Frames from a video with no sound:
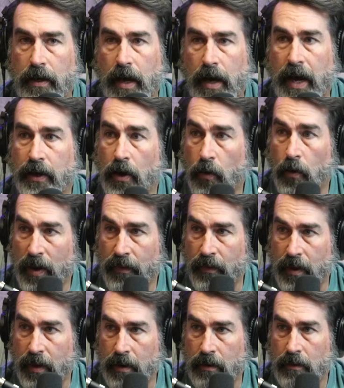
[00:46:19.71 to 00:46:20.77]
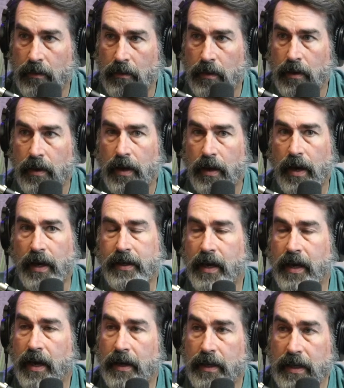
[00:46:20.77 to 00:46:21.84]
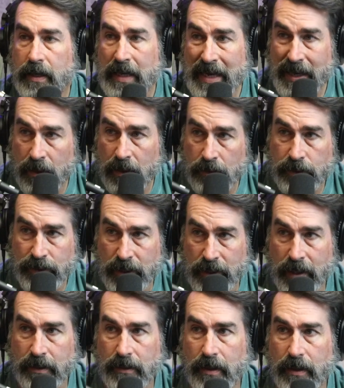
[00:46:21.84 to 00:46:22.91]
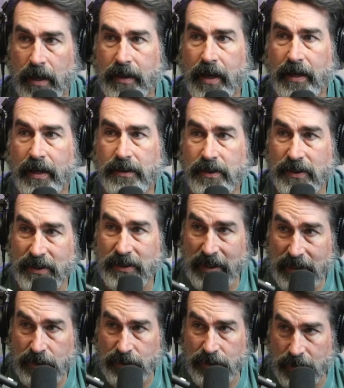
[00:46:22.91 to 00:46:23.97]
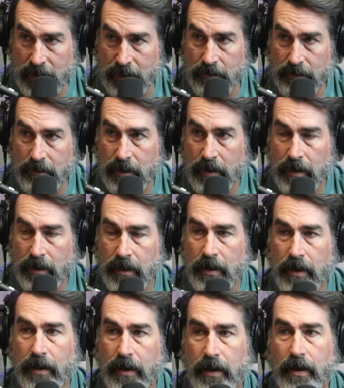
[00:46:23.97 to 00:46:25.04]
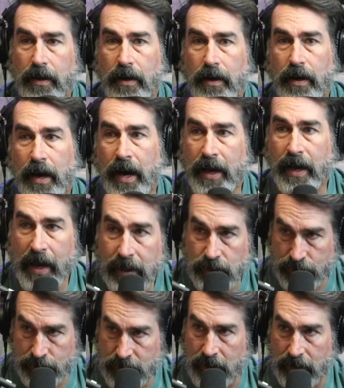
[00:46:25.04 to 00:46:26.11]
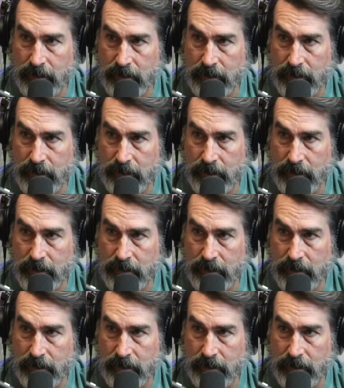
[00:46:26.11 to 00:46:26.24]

I go in there. I can't hear shit. I can't see shit. I ain't shit.